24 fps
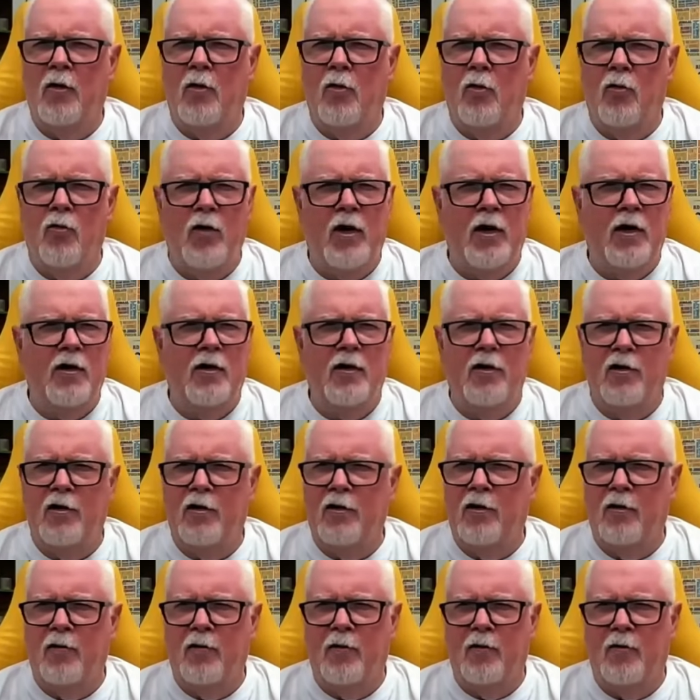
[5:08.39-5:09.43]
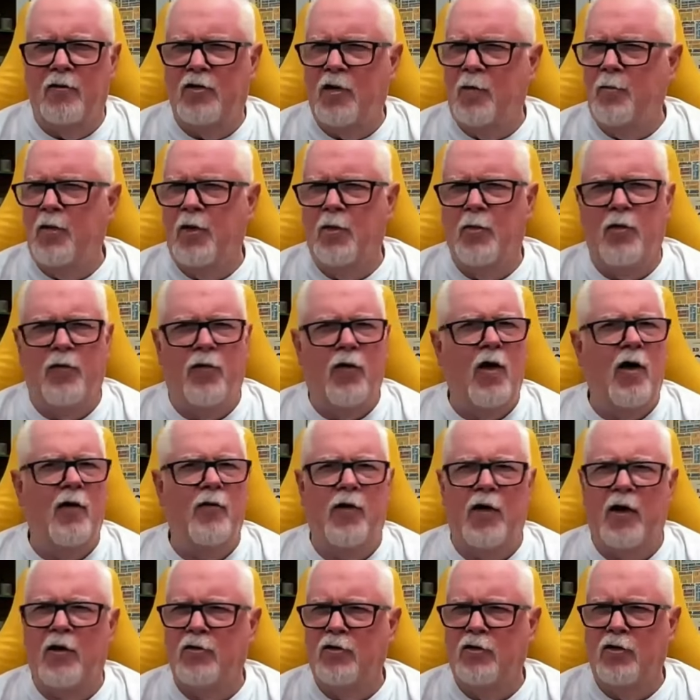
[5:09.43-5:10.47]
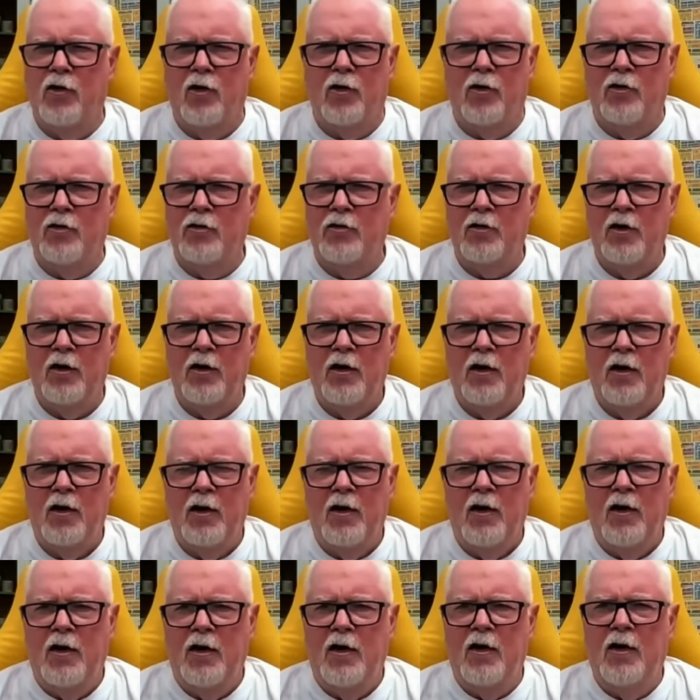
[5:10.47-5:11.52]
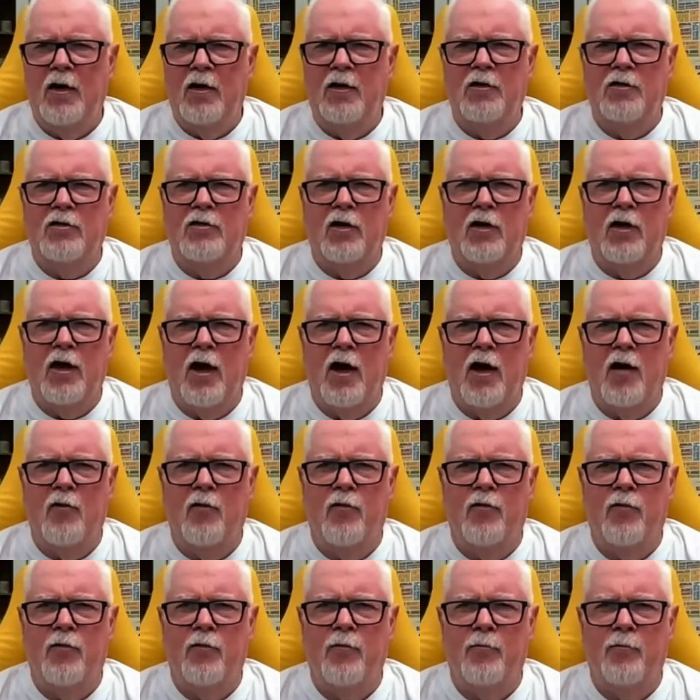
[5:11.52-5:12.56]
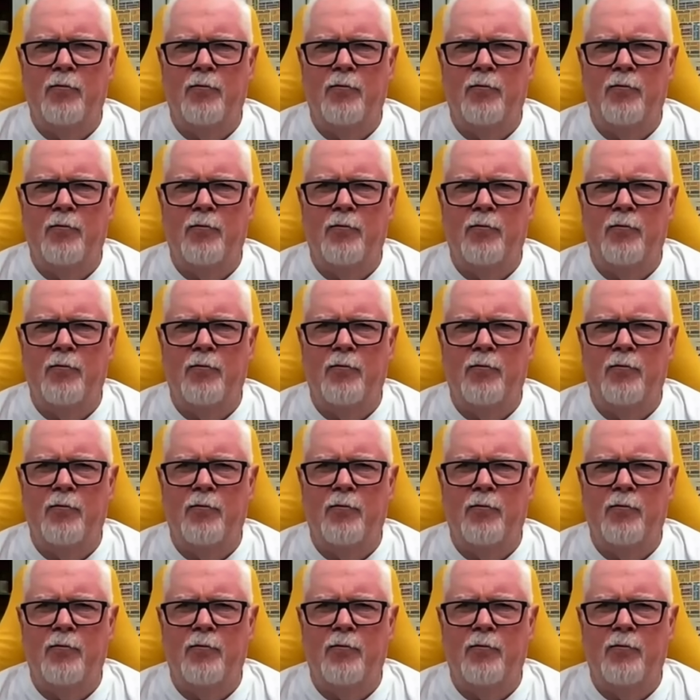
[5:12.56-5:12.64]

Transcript: already that somebody with $5,000 is going to have